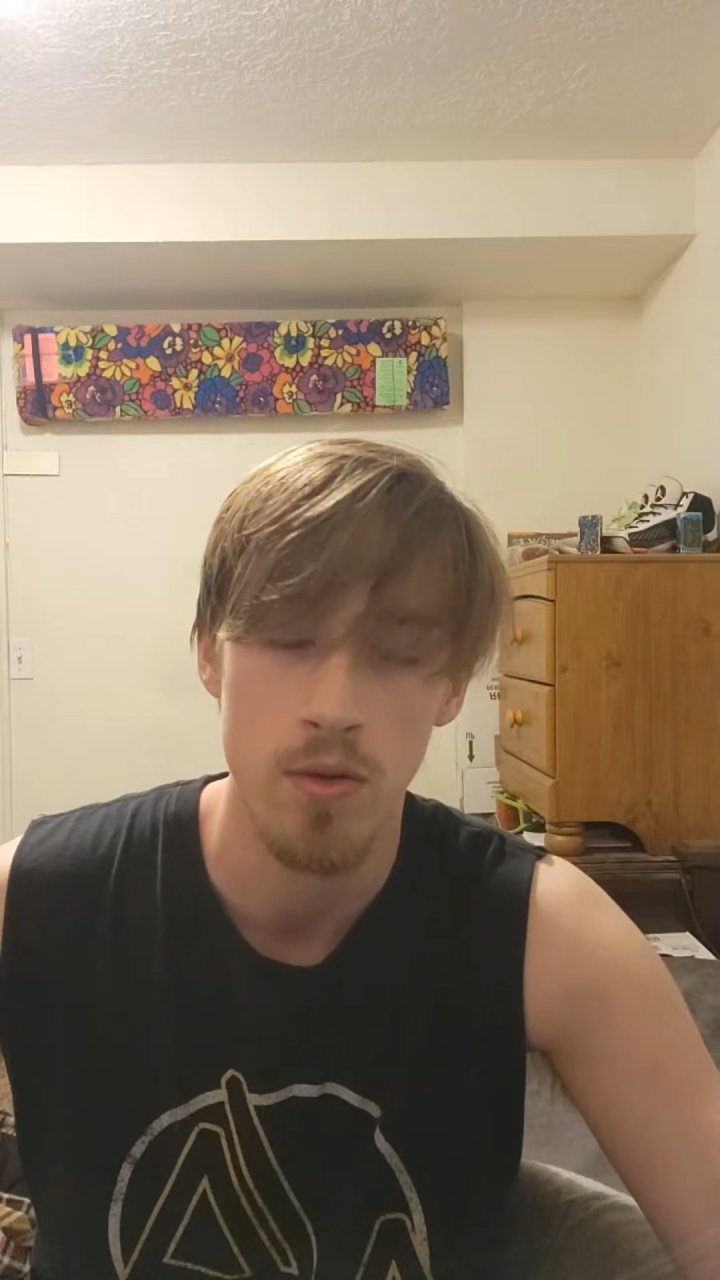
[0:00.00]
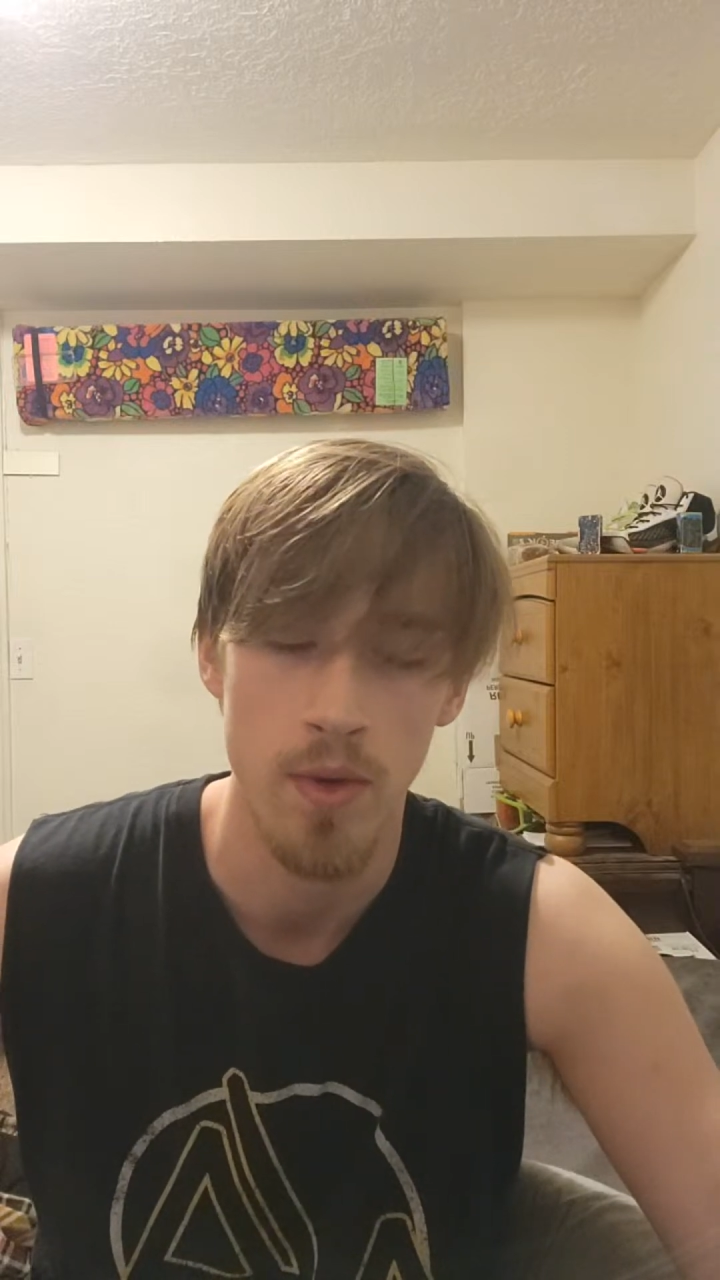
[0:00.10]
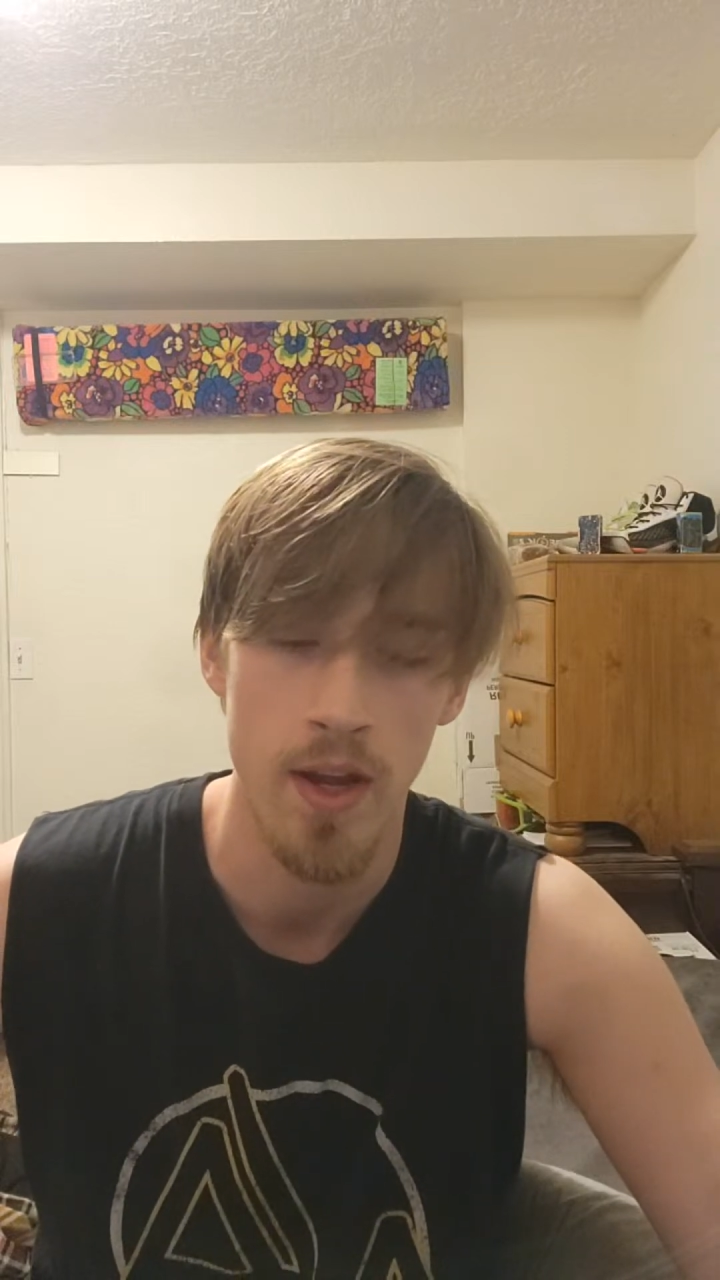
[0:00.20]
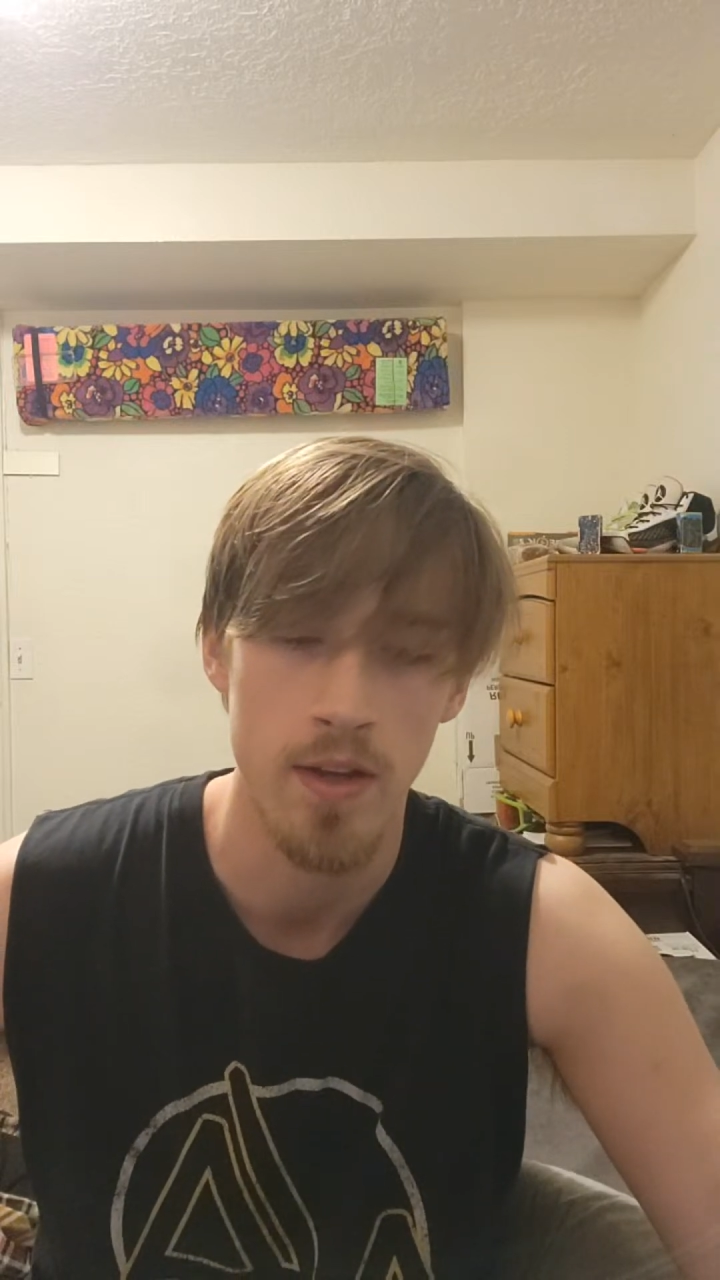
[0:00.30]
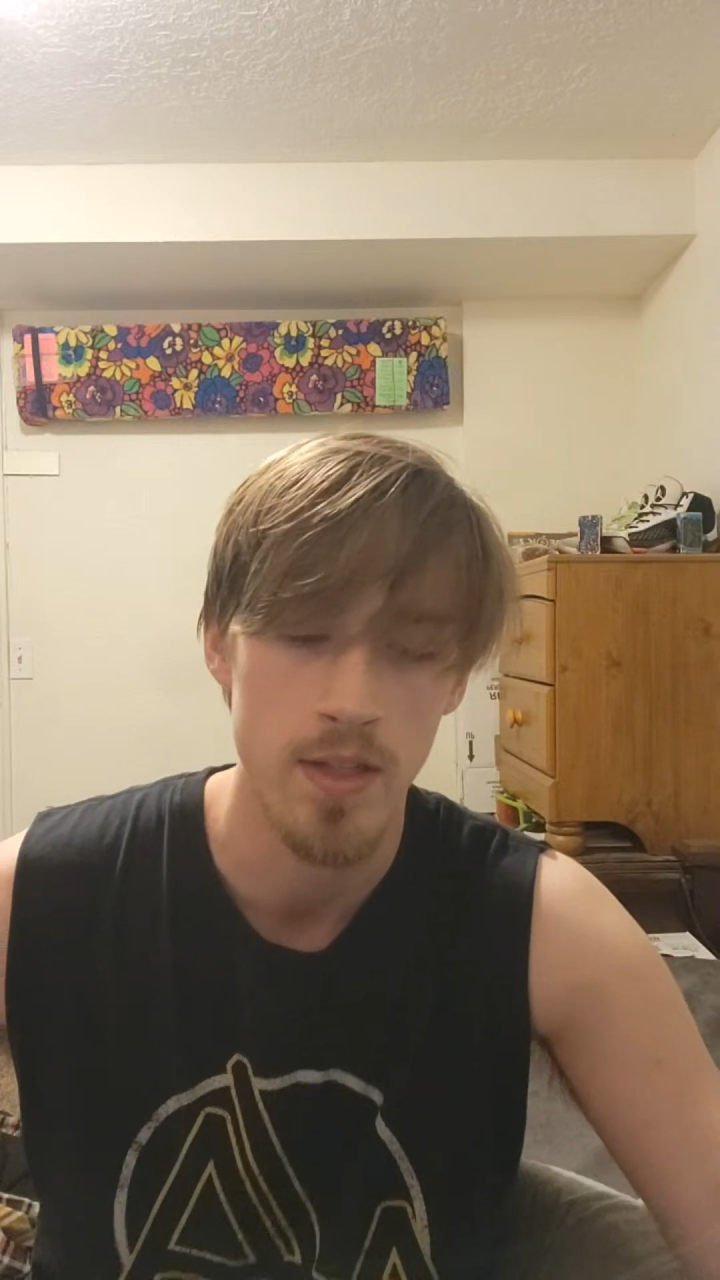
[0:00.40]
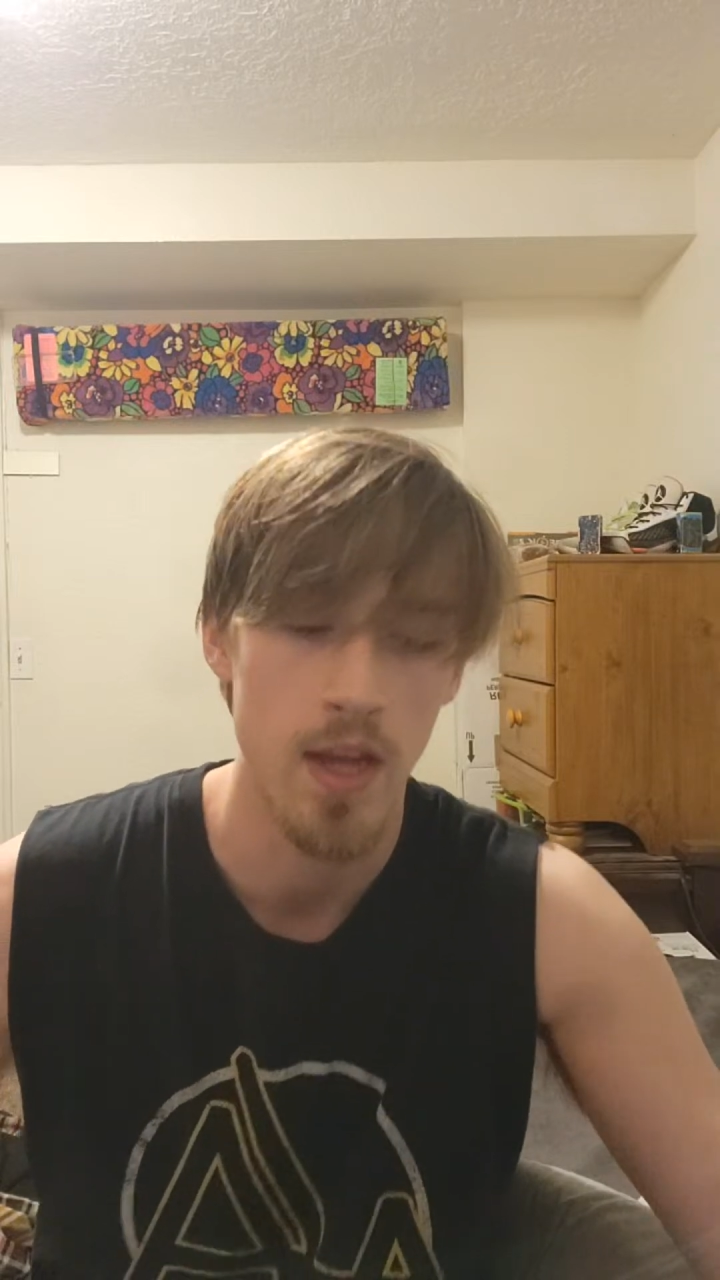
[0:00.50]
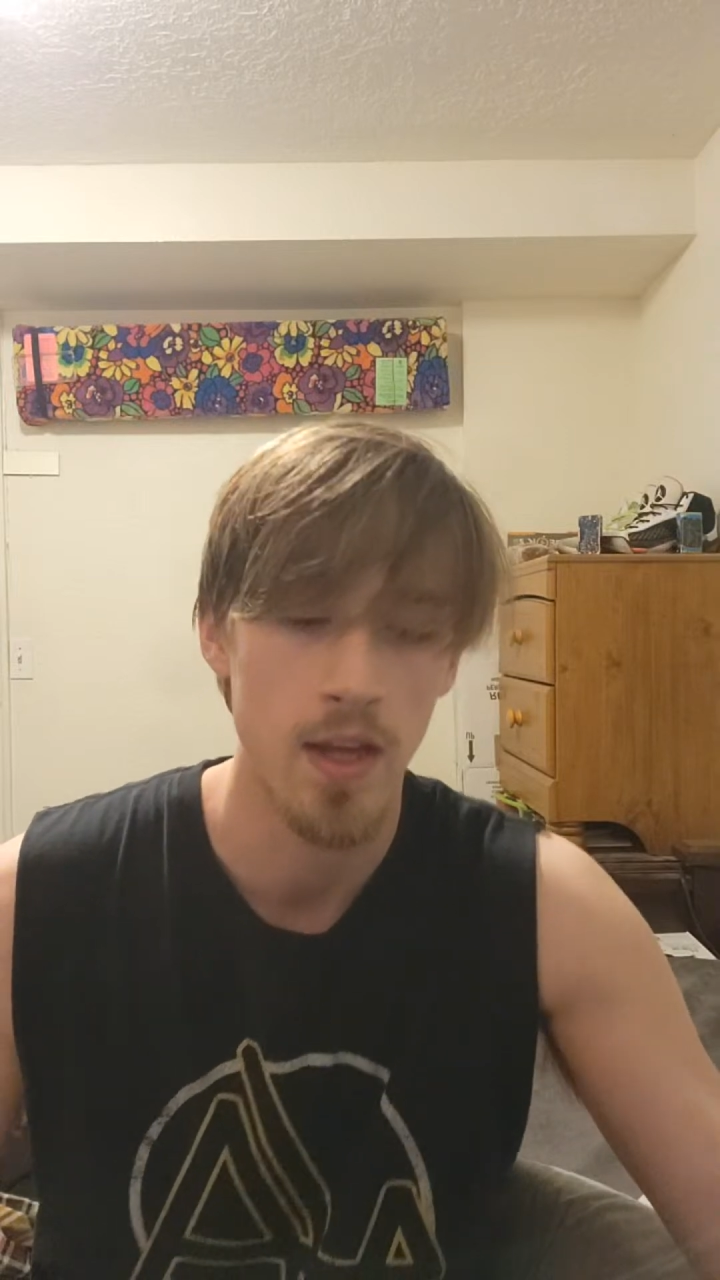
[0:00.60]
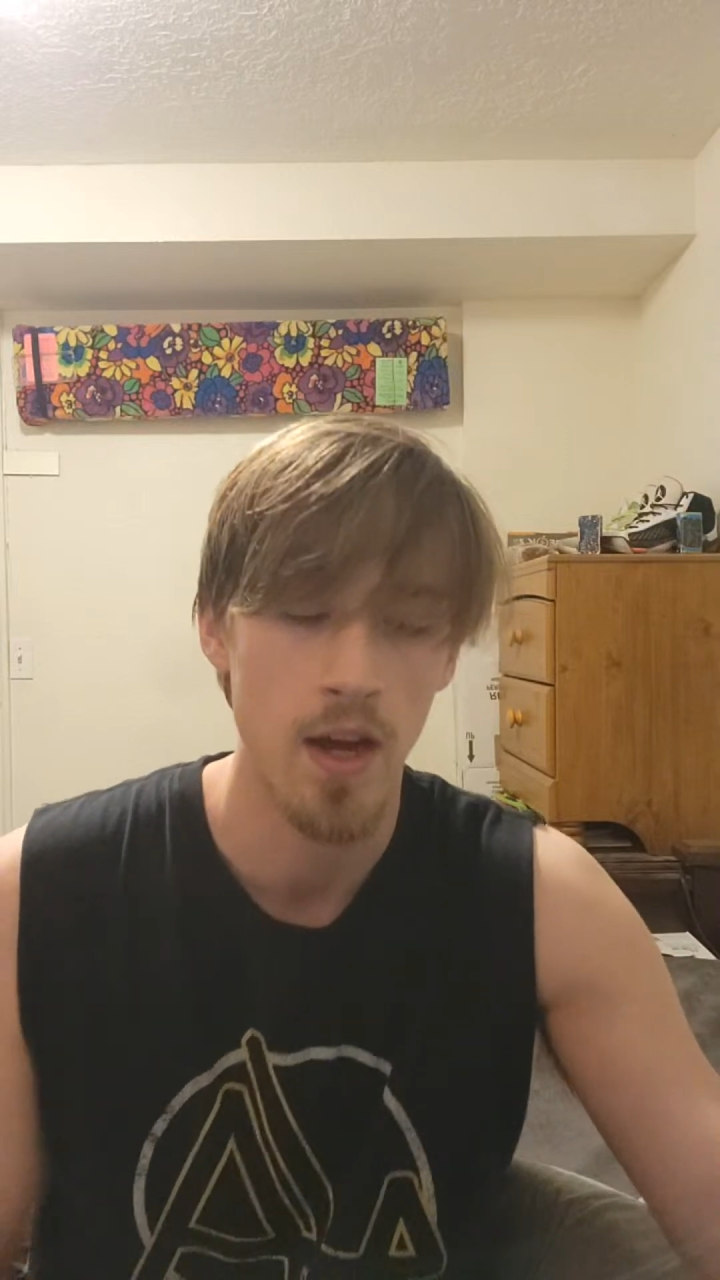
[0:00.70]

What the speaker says: we had to take